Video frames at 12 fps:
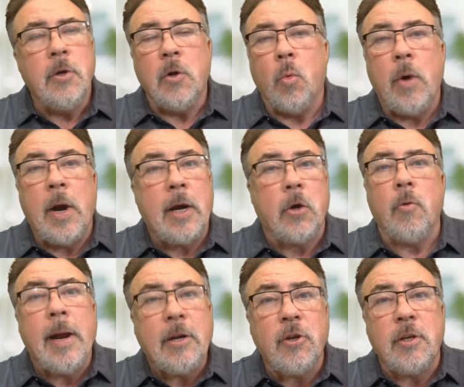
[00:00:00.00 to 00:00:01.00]
you know, we're at
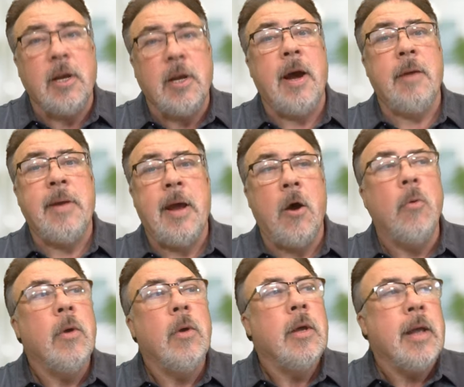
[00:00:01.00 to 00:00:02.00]
correction time
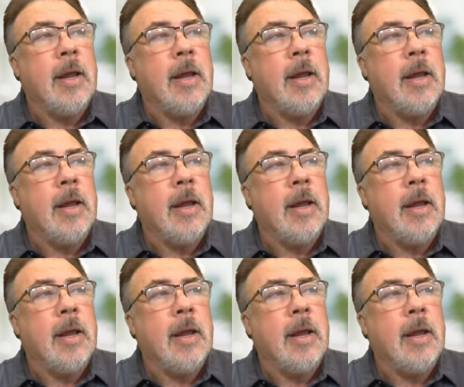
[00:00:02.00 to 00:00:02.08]
now,